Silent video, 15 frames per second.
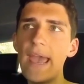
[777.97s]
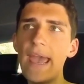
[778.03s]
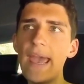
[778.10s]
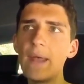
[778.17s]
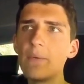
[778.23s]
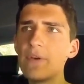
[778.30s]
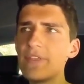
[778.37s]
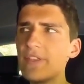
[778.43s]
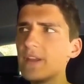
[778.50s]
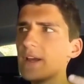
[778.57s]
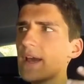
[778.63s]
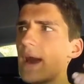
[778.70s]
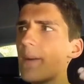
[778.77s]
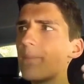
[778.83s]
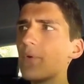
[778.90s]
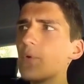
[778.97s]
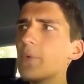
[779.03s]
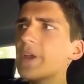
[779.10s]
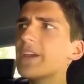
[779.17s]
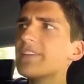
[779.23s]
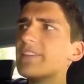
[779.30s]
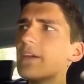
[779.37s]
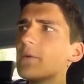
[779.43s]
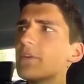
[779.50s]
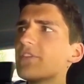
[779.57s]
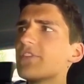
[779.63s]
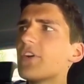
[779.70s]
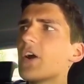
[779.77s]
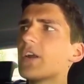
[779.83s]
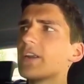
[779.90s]
And within a couple weeks, it was
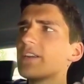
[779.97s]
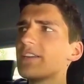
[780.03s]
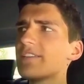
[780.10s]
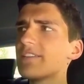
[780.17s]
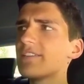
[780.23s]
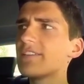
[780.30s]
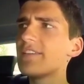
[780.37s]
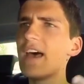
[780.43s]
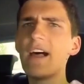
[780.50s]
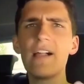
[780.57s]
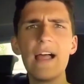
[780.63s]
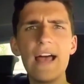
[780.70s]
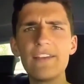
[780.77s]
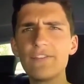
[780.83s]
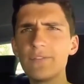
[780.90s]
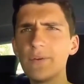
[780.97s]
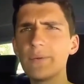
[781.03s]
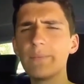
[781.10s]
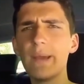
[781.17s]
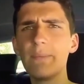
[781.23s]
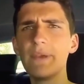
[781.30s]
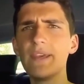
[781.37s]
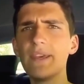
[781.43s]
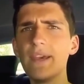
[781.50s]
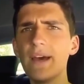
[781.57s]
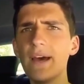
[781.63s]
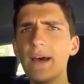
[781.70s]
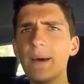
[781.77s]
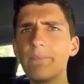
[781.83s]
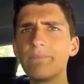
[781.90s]
starting to sell. I sold maybe
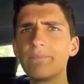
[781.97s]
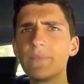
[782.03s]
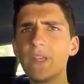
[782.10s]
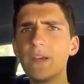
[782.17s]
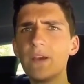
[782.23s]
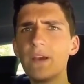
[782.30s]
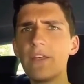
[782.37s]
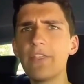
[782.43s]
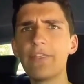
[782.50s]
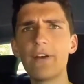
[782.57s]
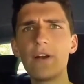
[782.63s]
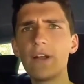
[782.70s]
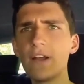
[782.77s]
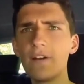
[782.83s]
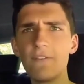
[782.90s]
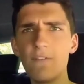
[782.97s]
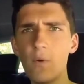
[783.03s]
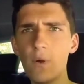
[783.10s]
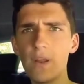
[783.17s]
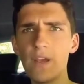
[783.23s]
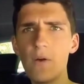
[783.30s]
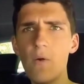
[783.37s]
30 or 40